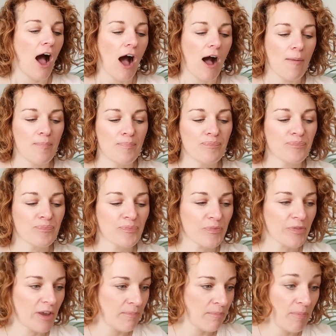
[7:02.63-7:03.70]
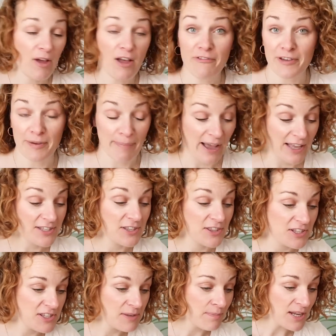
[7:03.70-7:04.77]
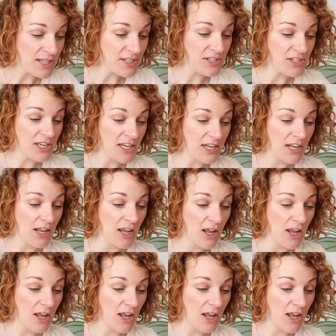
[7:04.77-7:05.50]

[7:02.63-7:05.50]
Perfect pattern, the Simplicity